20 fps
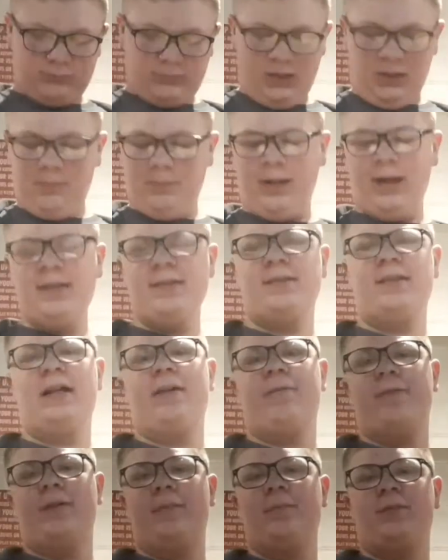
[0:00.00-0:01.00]
Mine's
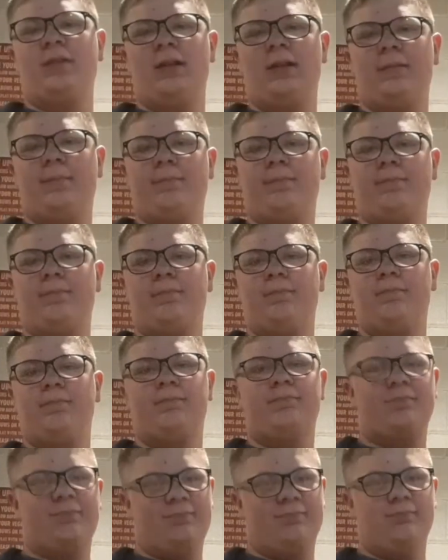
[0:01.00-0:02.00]
half empty.
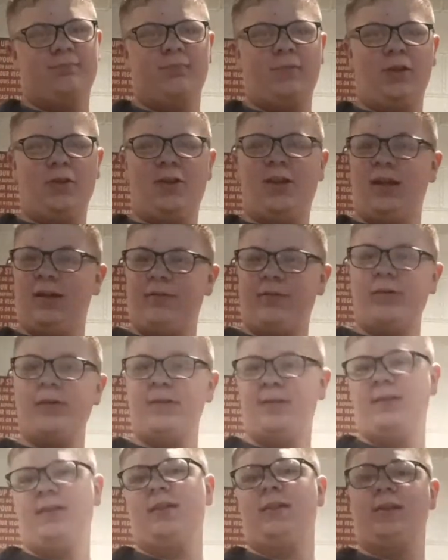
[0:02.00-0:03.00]
You can't really
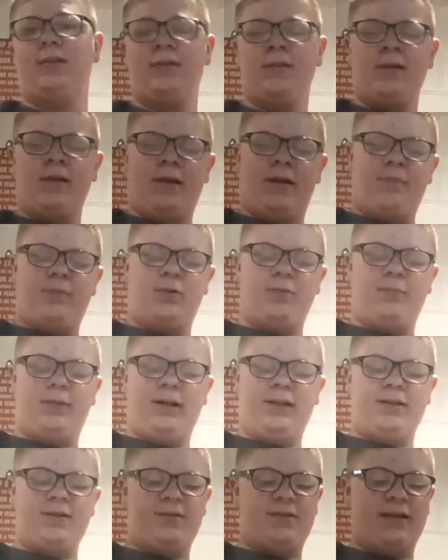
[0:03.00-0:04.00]
see it, but
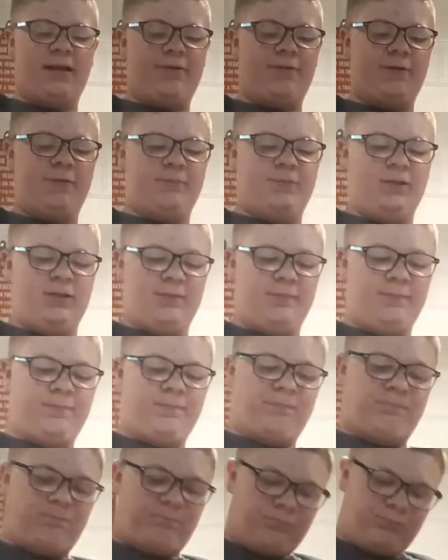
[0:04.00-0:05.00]
mine is half empty.
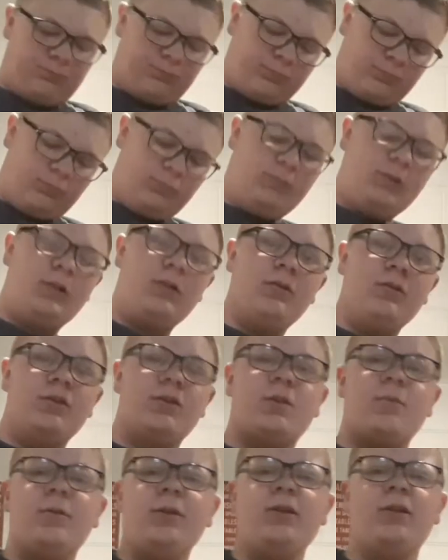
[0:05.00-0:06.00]

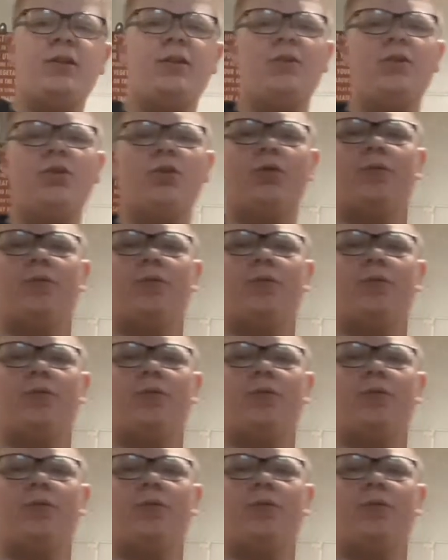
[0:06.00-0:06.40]
So what you can do